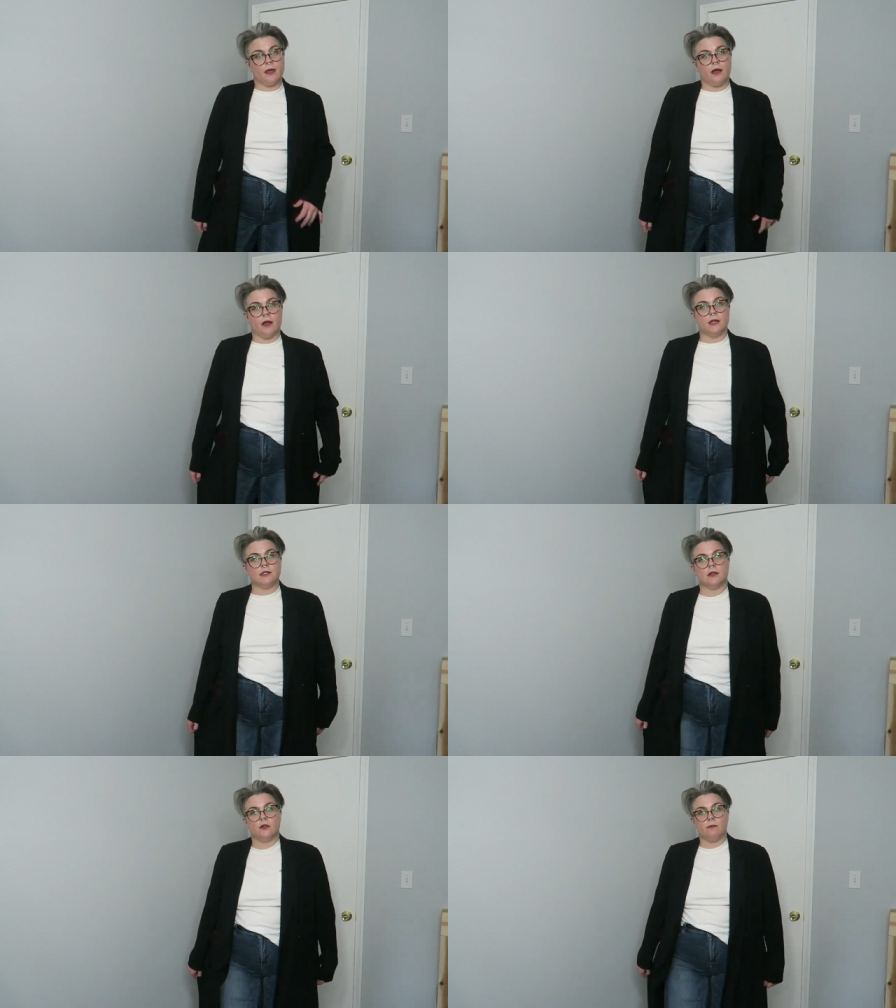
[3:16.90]
Yeah,
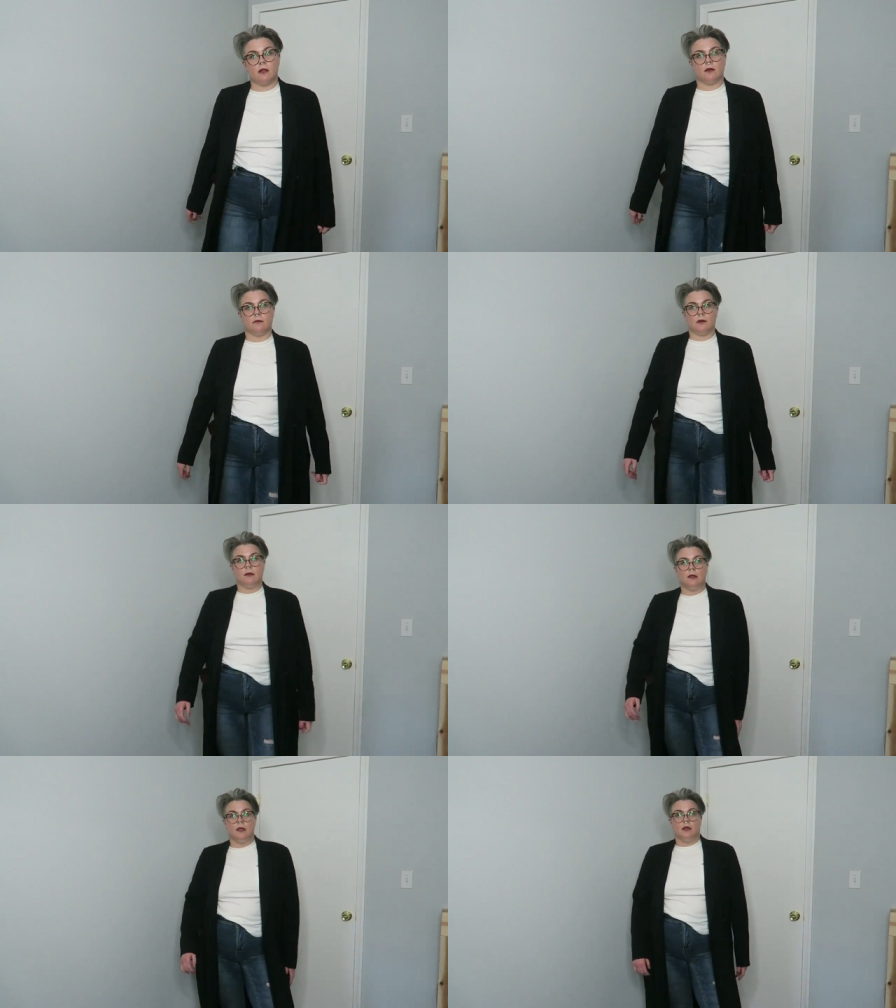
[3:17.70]
it's a little bit.
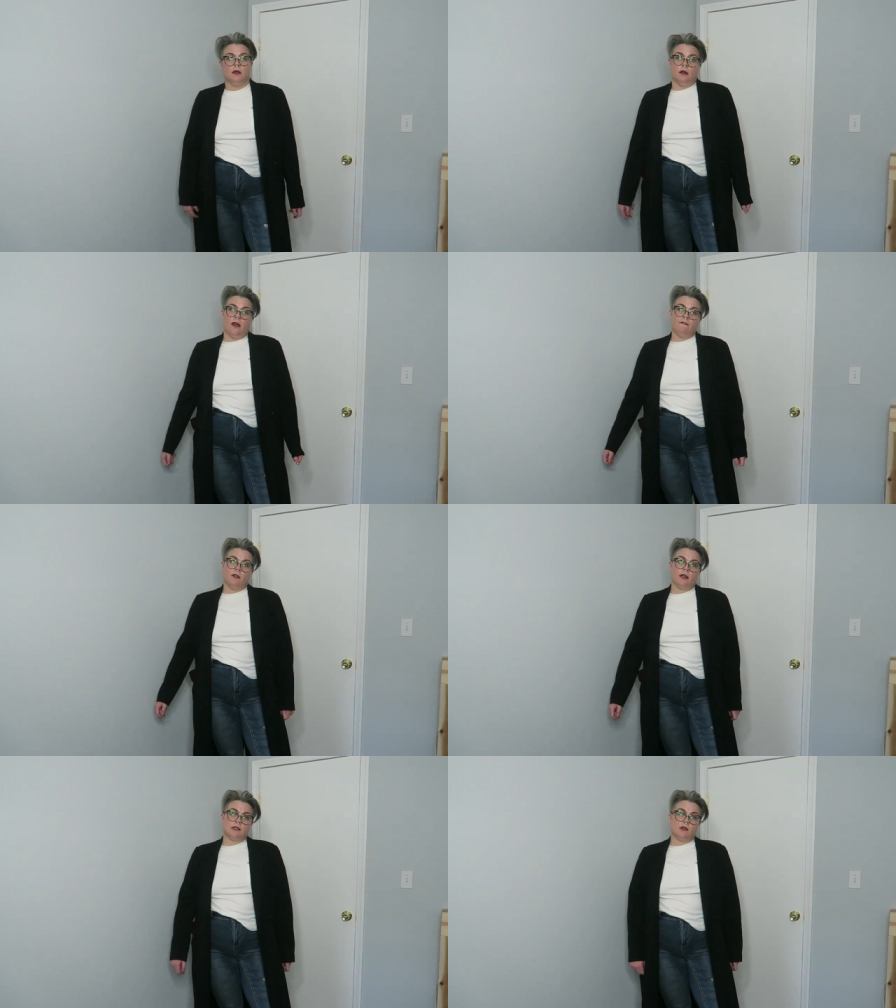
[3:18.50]
I
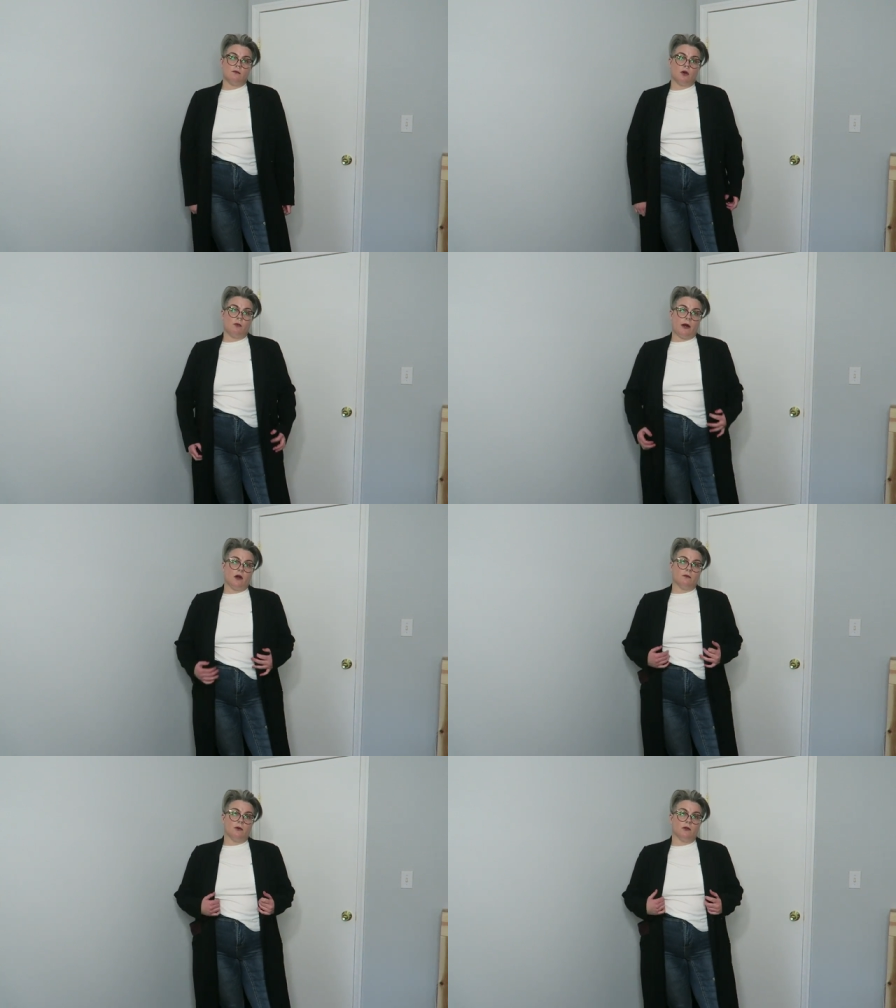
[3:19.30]
feel like it's a little more
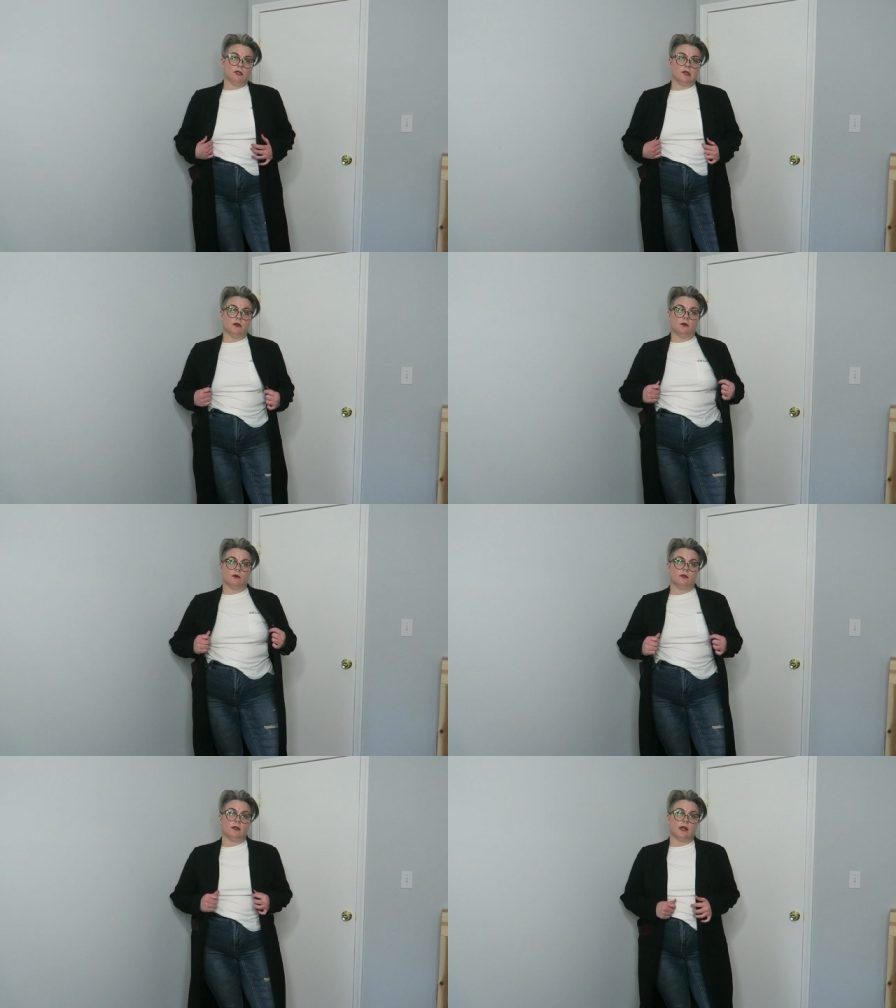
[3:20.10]
wearable
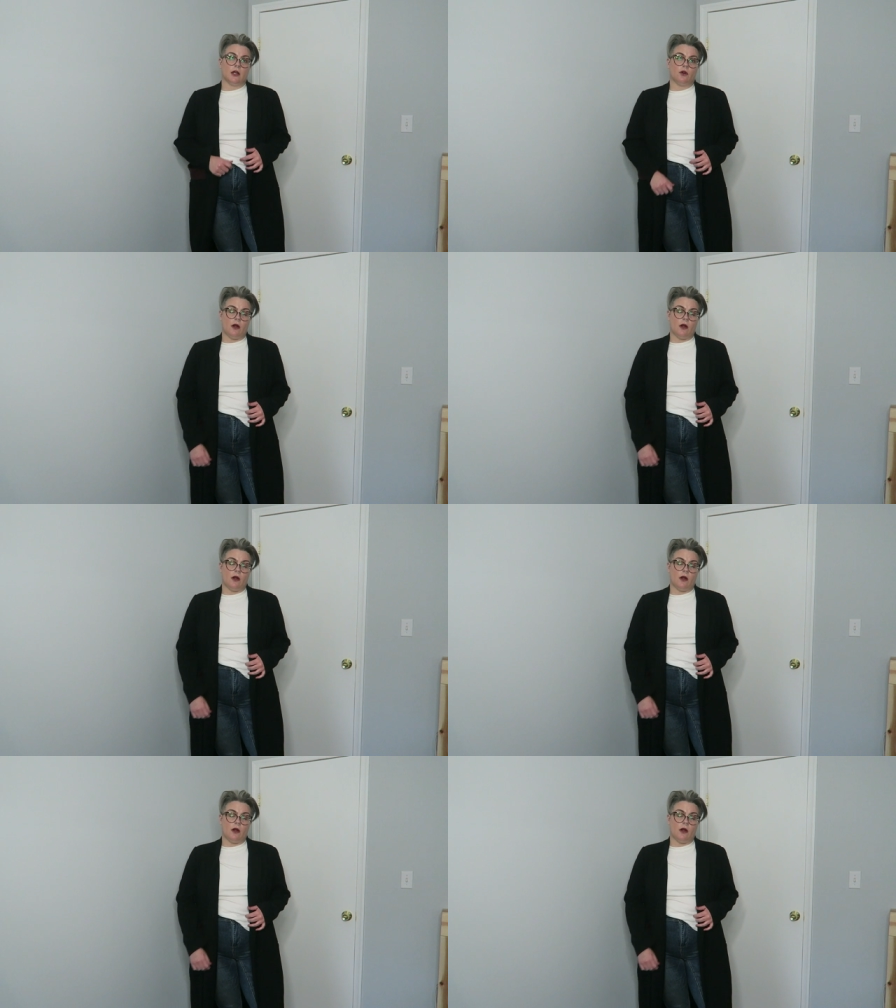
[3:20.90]
too than a